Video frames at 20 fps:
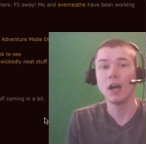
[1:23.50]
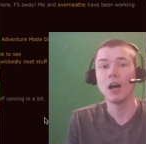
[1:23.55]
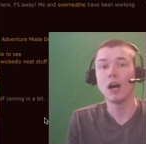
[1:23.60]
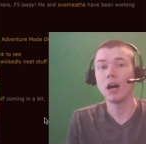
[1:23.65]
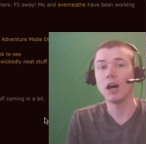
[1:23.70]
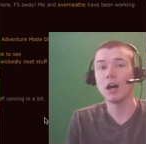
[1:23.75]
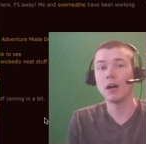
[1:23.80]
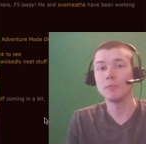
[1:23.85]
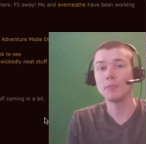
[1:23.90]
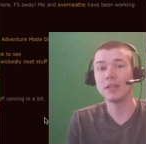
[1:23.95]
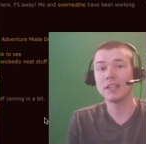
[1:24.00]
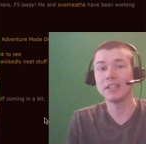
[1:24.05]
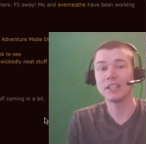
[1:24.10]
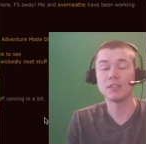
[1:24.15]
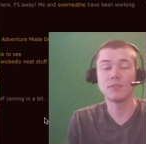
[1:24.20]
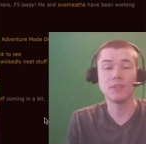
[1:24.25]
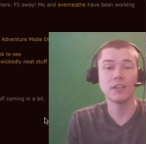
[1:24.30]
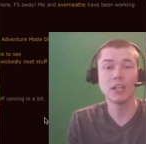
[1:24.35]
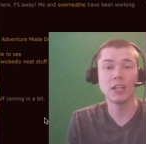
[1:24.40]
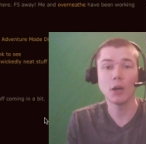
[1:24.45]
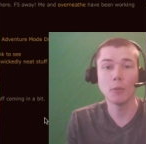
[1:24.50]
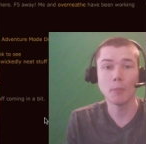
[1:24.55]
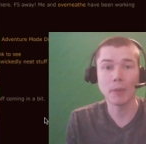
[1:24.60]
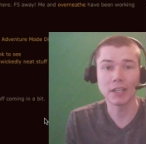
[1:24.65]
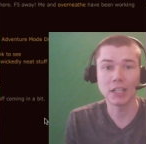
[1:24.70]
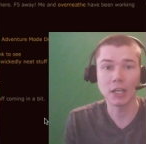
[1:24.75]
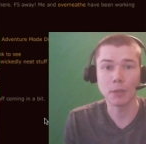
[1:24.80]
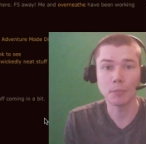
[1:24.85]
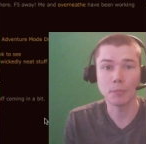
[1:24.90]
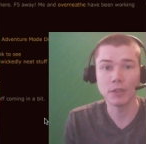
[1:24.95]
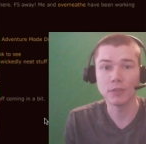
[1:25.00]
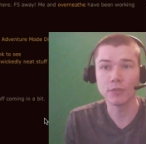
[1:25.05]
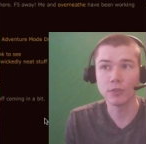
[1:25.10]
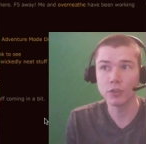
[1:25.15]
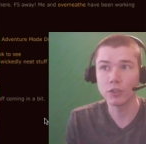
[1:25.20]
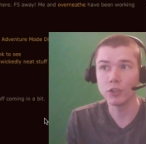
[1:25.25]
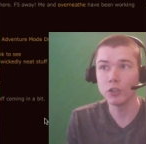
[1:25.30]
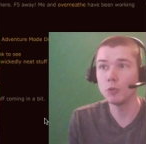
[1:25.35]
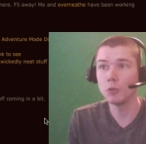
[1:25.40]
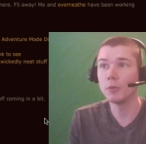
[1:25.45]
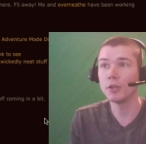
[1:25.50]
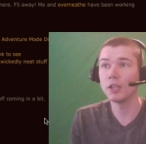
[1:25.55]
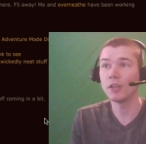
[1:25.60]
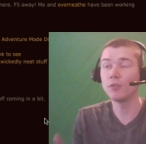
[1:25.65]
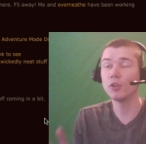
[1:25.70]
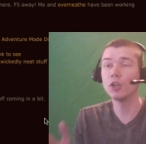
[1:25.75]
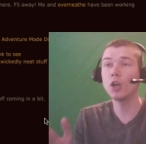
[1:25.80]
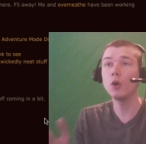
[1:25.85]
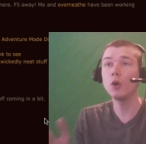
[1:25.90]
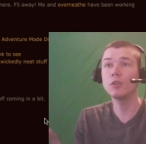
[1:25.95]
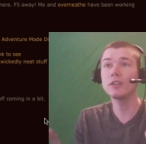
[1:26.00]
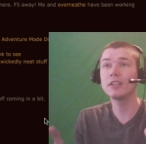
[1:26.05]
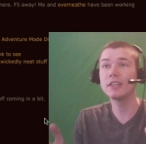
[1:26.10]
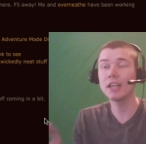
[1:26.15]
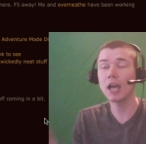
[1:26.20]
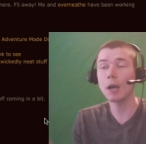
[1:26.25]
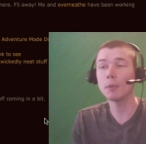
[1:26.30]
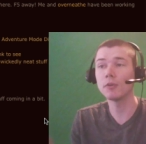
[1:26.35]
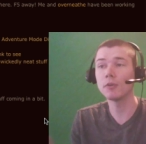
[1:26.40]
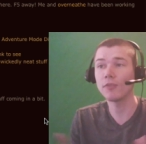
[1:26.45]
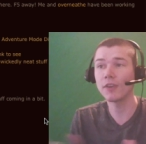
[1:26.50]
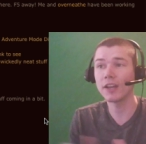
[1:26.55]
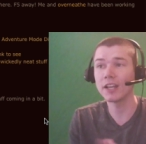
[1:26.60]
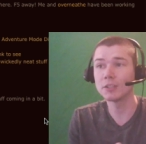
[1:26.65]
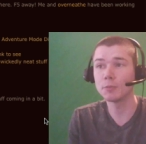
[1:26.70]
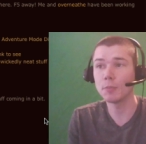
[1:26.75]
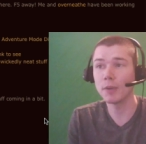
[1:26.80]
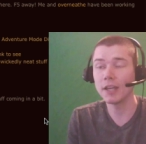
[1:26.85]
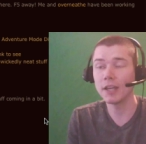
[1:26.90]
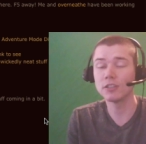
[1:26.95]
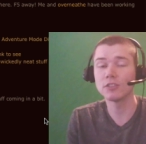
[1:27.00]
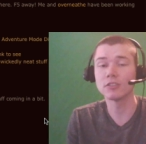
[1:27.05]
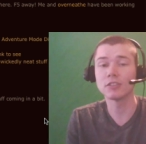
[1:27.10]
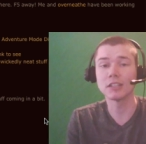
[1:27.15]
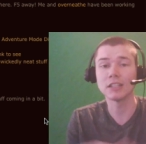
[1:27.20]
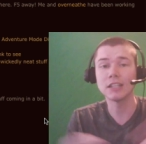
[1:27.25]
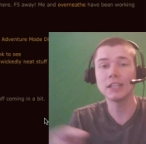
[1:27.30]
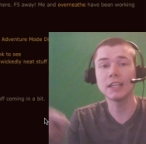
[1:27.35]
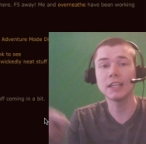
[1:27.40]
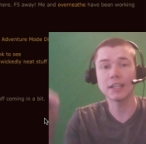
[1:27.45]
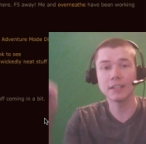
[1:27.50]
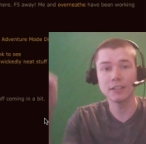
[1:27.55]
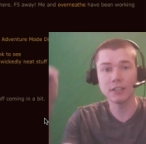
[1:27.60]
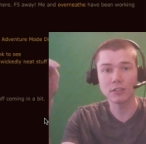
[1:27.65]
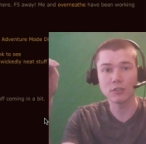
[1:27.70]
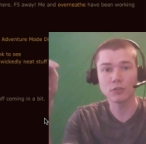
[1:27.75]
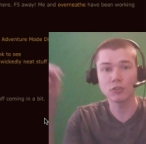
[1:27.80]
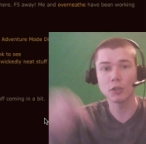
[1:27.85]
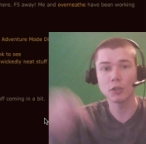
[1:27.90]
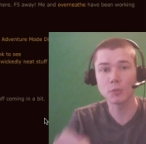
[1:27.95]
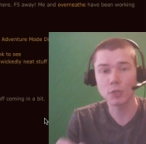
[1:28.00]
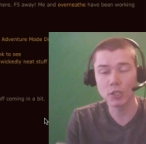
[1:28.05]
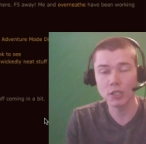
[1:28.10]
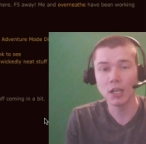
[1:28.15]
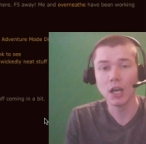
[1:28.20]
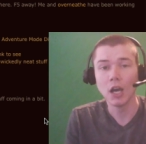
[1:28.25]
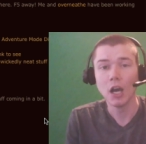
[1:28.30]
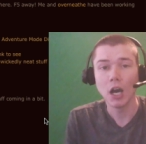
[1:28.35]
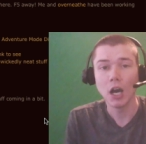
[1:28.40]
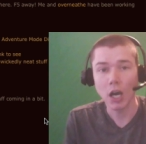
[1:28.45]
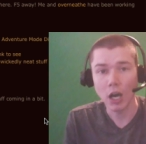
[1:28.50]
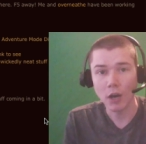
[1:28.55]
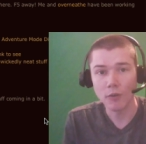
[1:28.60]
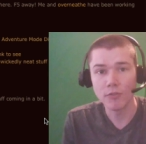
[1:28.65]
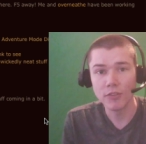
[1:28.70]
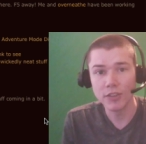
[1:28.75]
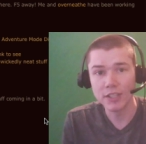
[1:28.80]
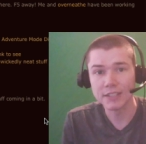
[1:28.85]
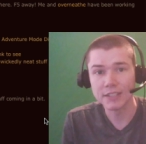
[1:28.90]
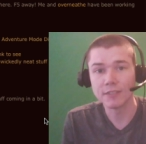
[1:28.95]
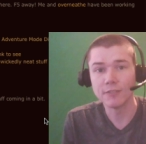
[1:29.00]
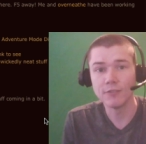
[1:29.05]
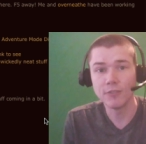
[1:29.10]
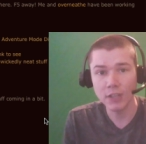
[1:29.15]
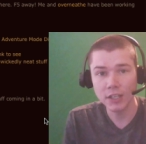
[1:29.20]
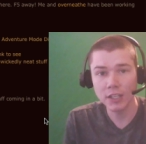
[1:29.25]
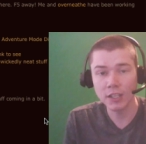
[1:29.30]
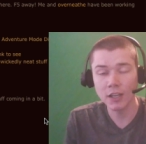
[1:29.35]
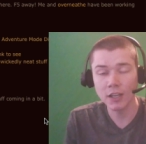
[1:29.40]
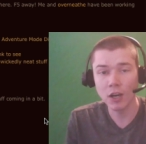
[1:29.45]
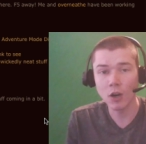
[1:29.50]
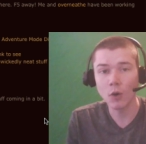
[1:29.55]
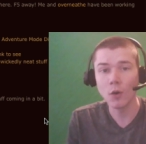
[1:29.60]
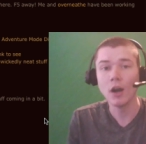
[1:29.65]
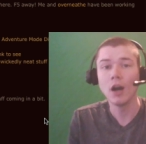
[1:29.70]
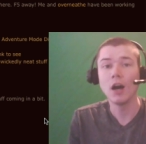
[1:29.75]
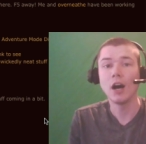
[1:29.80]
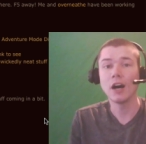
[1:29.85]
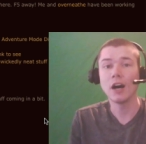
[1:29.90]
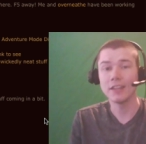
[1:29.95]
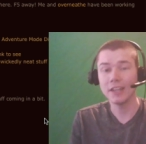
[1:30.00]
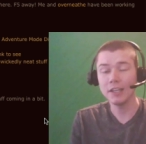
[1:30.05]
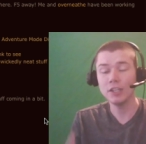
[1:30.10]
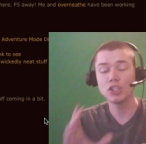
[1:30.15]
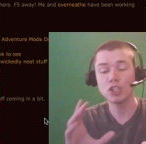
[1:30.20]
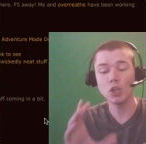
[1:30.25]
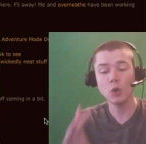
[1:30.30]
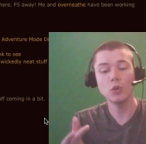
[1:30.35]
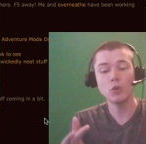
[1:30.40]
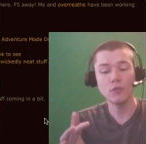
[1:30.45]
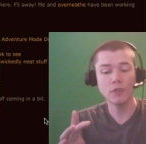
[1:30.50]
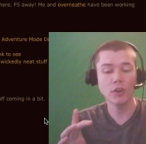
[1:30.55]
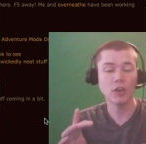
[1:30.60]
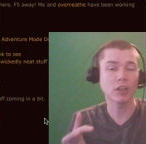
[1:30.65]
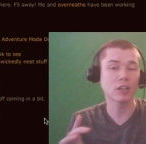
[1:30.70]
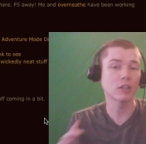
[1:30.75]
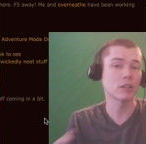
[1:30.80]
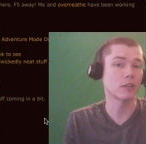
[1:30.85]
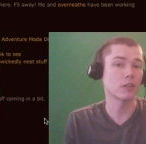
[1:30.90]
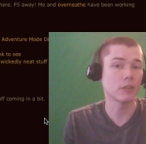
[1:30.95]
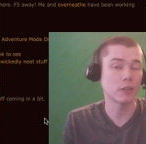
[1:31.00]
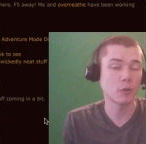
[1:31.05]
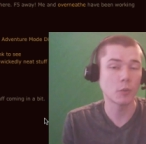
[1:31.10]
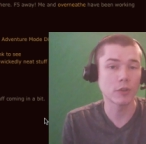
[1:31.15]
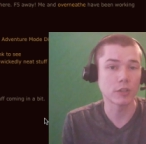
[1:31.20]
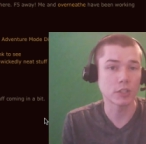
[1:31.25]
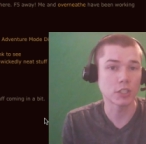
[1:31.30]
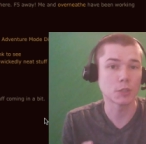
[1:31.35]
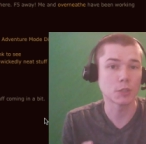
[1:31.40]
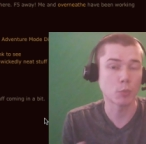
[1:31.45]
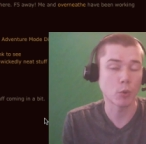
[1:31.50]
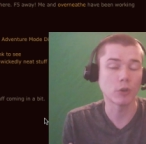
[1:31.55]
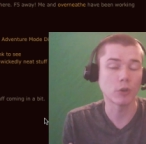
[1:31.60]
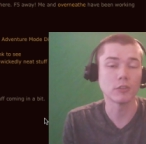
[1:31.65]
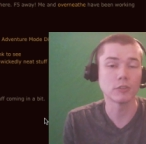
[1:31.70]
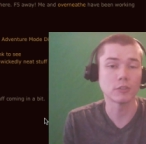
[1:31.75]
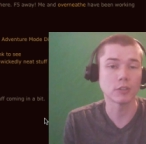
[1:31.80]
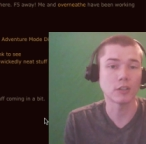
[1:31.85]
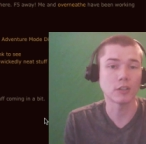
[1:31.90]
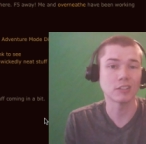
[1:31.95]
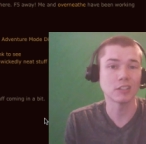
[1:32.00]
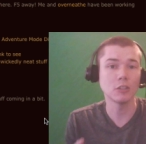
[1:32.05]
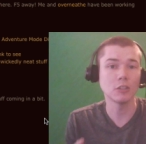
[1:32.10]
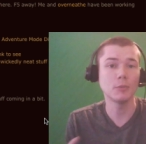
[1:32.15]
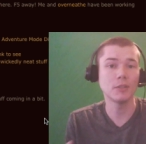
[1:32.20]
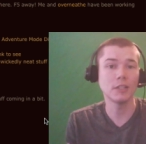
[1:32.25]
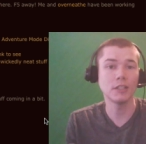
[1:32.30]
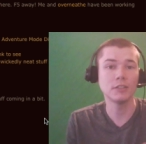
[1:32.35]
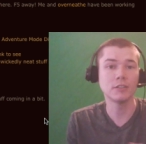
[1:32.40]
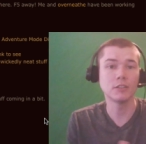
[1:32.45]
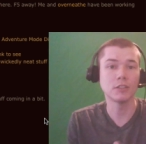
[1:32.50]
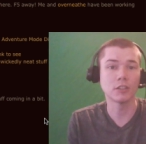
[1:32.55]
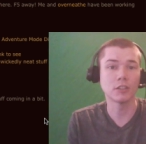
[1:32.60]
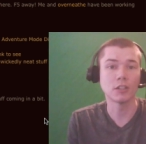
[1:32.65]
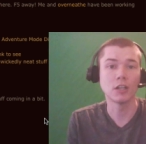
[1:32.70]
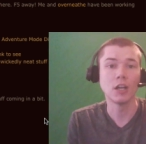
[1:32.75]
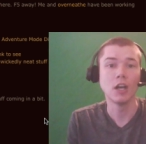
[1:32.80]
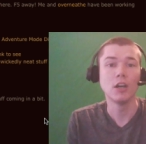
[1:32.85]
um, then this video might not be for you. But if you go to the Diablo fans page, there's a link in the description of this video. Uh, they show you very clearly where the spoilers are. It's a little bit easier